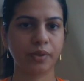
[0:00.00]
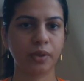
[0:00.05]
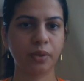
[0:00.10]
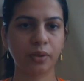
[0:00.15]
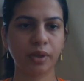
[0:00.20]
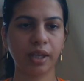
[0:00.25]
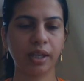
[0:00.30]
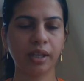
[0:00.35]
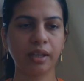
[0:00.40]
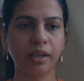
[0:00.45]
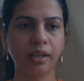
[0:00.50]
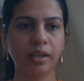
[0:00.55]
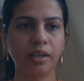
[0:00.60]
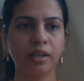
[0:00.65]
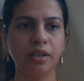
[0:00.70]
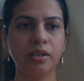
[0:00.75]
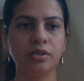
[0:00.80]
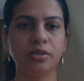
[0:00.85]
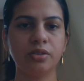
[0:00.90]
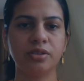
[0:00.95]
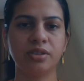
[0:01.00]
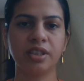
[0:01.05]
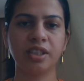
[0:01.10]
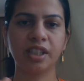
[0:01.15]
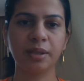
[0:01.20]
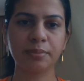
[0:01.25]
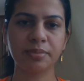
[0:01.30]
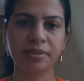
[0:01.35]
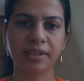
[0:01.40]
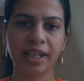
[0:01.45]
Okay, so
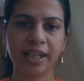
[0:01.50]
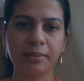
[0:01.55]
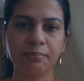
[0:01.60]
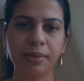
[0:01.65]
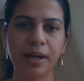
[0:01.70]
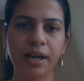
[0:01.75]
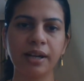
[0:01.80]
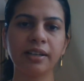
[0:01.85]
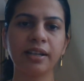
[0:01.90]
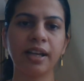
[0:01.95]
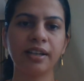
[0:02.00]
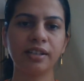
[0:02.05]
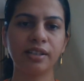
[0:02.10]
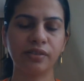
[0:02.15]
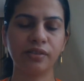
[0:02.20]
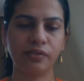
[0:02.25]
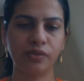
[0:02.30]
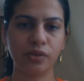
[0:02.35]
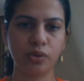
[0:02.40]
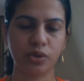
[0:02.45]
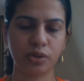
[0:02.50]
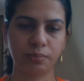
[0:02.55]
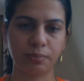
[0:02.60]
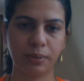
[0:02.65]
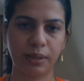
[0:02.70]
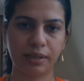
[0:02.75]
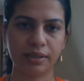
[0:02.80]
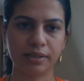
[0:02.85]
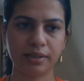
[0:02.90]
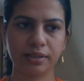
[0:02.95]
circumscribed part and diffuse
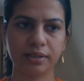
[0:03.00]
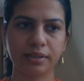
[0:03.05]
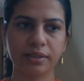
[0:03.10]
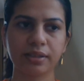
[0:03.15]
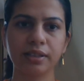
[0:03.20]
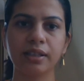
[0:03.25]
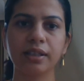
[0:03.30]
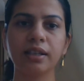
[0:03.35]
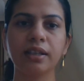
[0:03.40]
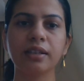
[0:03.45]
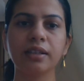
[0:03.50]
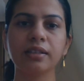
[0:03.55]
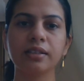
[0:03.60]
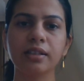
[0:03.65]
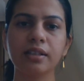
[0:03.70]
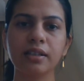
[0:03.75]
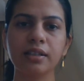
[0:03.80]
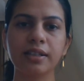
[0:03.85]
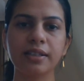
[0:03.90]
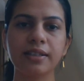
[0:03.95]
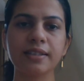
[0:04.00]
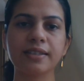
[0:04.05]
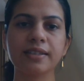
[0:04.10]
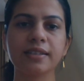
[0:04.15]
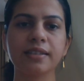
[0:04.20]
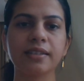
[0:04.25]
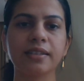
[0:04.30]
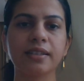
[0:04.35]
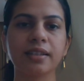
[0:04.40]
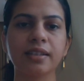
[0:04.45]
part. Third is,
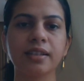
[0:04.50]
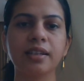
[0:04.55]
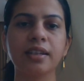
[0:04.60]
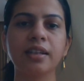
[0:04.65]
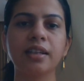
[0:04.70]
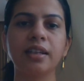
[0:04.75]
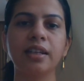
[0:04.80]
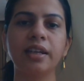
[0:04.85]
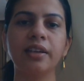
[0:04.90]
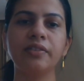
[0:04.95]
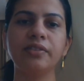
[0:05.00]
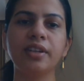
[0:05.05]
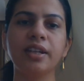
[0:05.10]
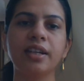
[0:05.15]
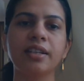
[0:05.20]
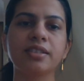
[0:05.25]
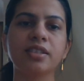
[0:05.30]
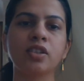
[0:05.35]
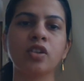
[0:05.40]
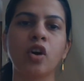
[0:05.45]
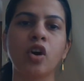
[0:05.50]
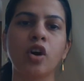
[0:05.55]
if there is an